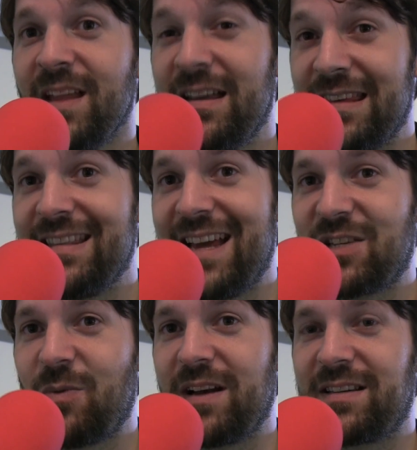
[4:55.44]
I think
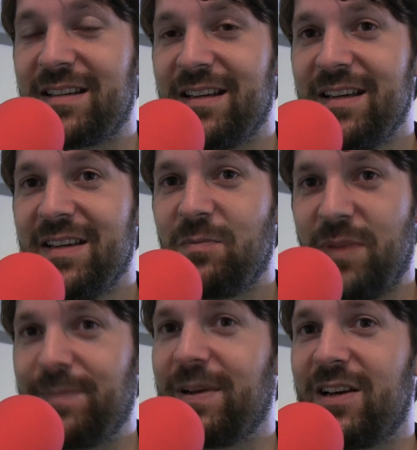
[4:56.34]
that's what
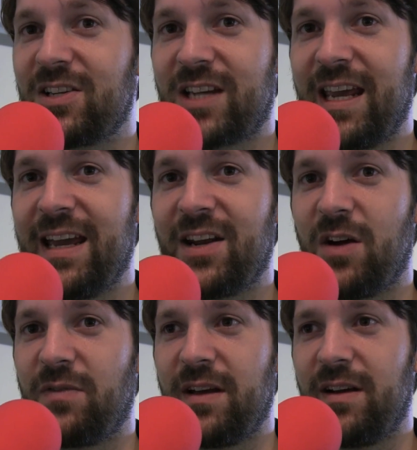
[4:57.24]
people are scared
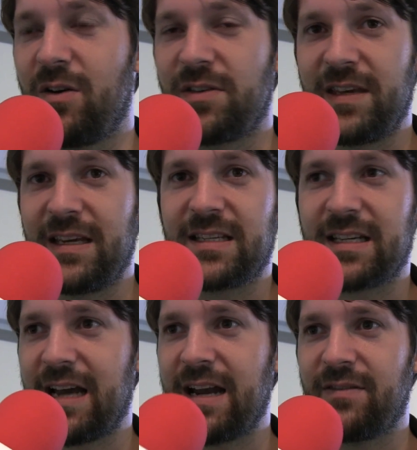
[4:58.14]
of, or think
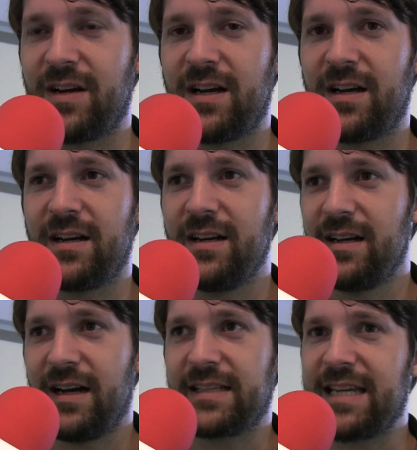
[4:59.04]
is a kind of
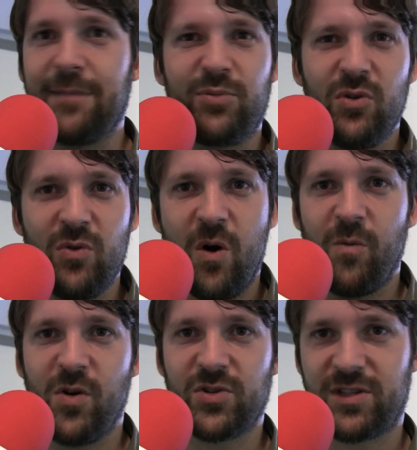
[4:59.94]
a taboo
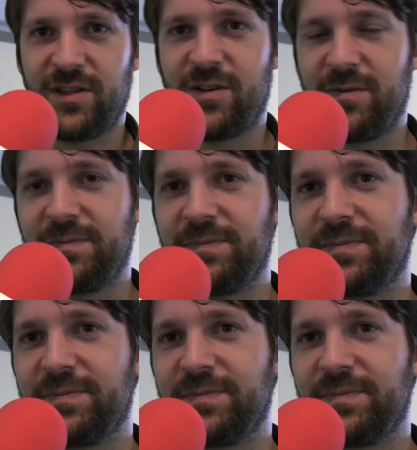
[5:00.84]
almost, you know.